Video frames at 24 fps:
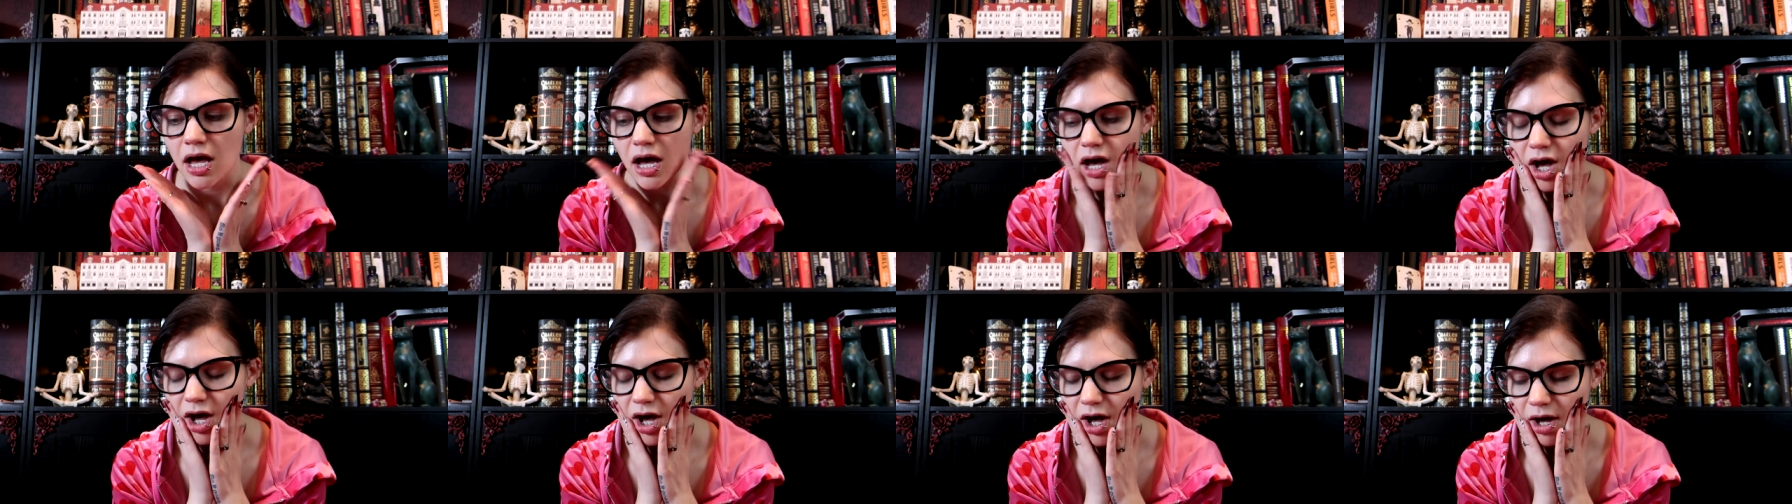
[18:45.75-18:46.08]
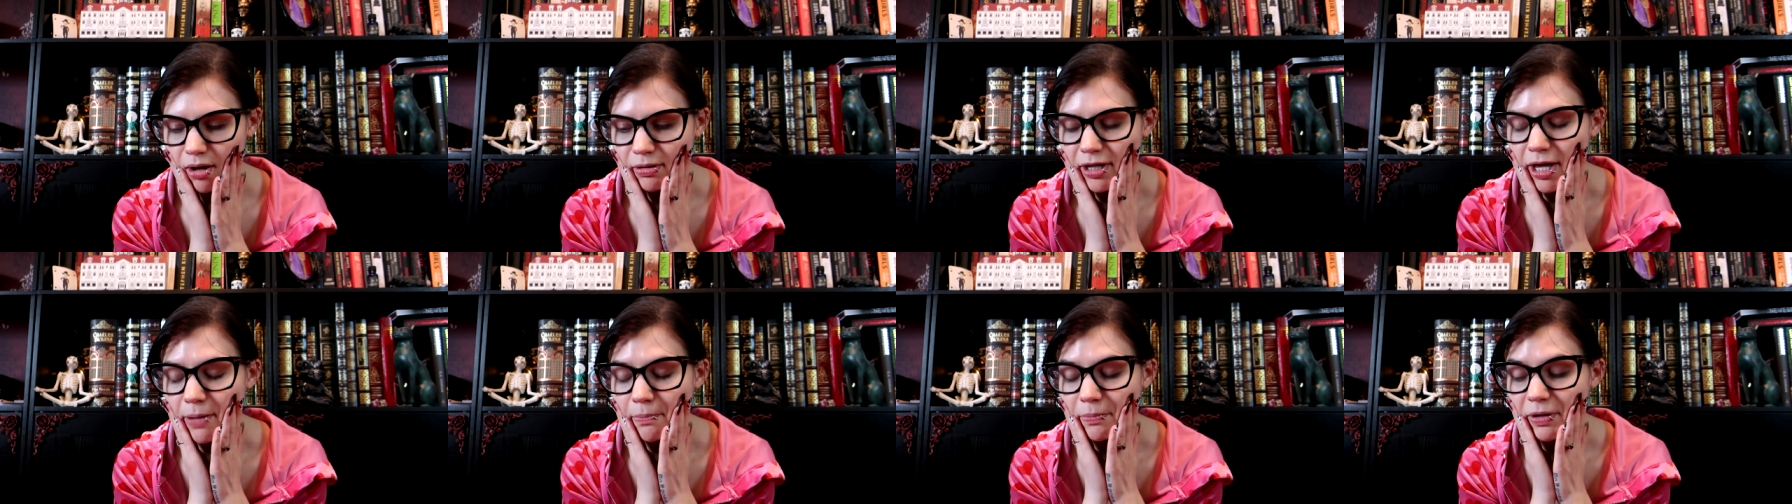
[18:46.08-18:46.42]

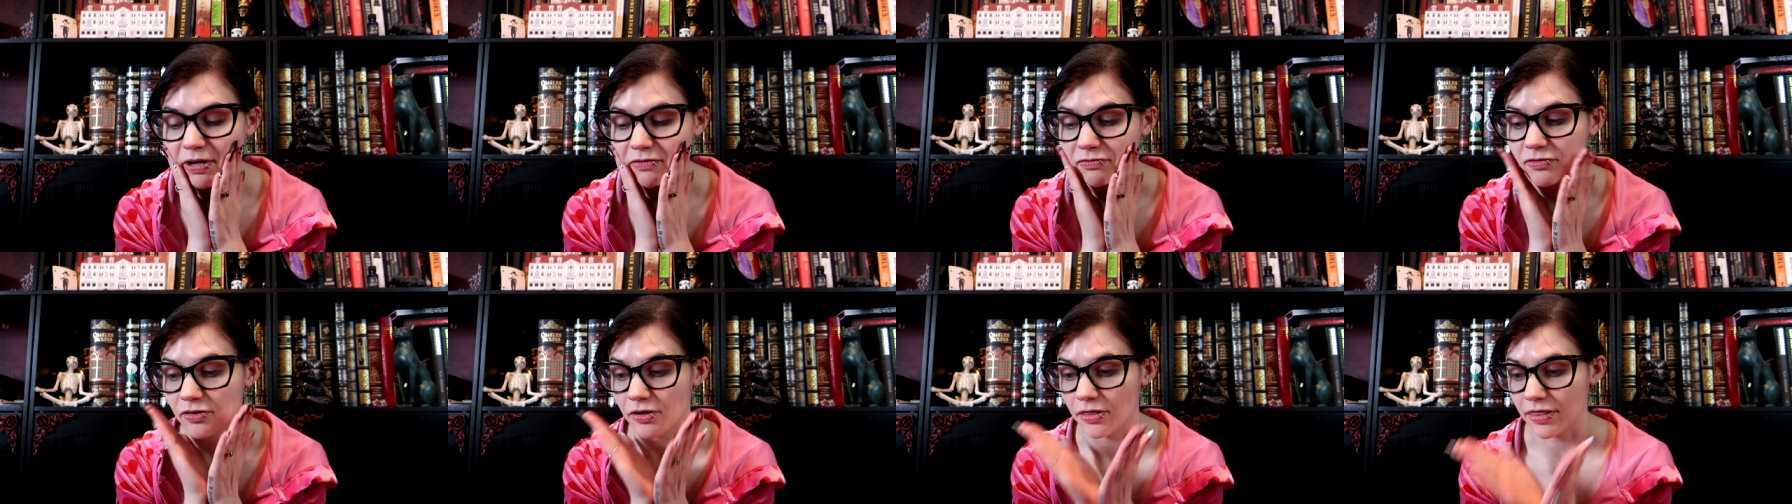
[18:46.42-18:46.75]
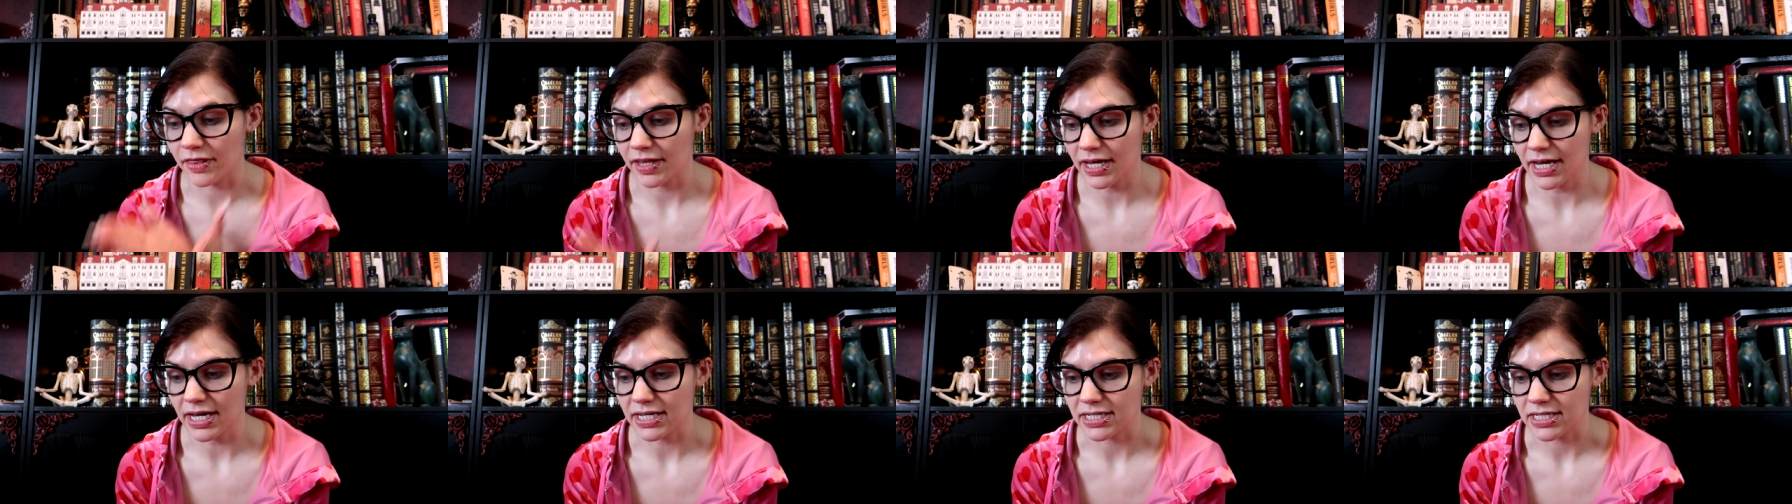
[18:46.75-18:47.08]
Um, but for
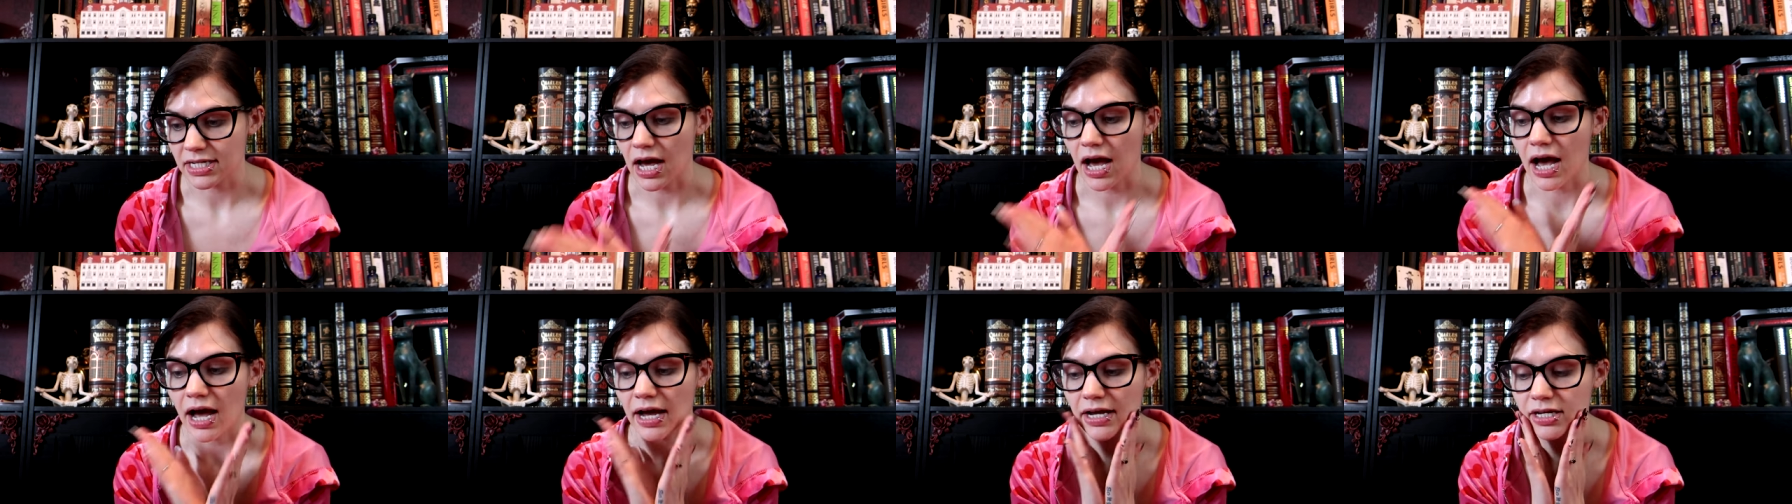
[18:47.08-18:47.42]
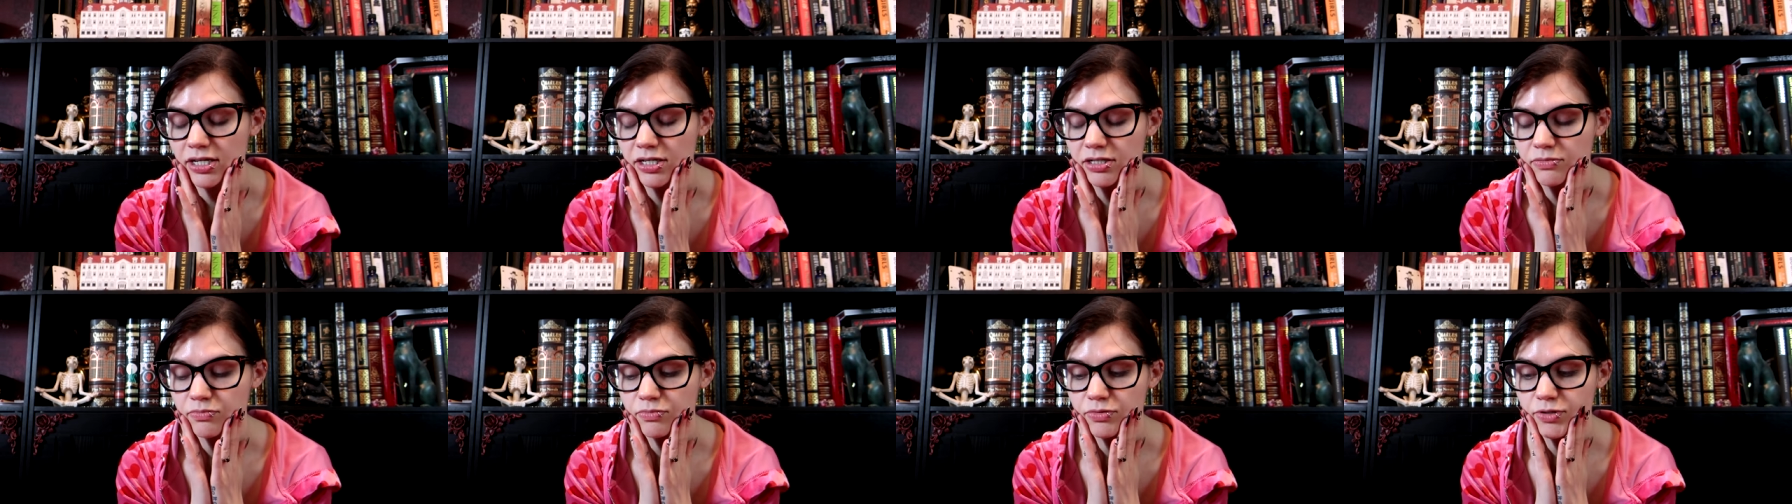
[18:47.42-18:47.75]
this,
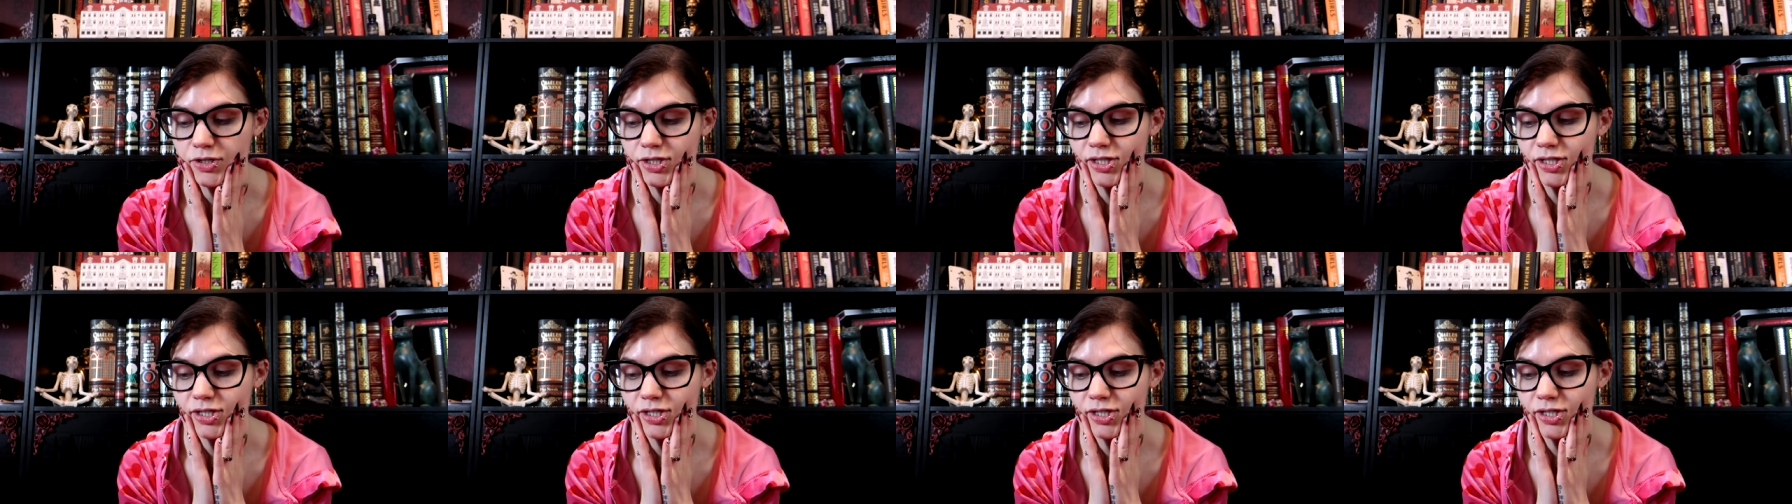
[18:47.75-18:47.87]
I,